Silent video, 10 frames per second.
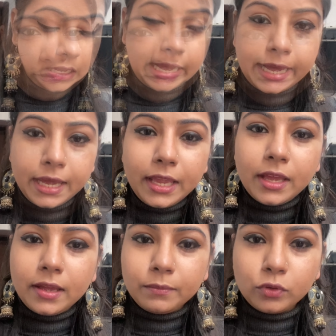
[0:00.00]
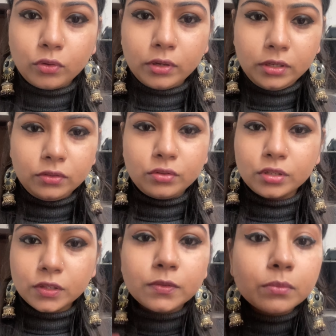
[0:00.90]
I am going to
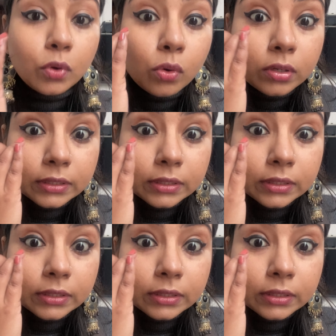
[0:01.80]
smoke